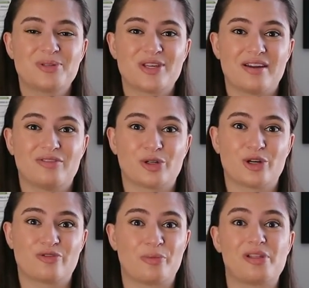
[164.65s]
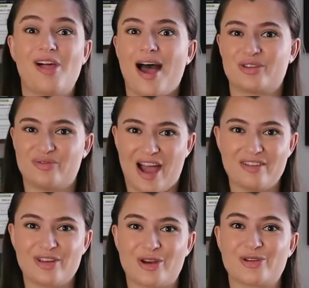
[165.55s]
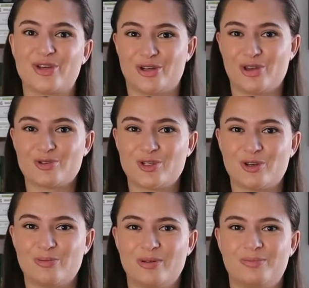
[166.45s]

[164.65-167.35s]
that I've learned from the last 5 years on YouTube.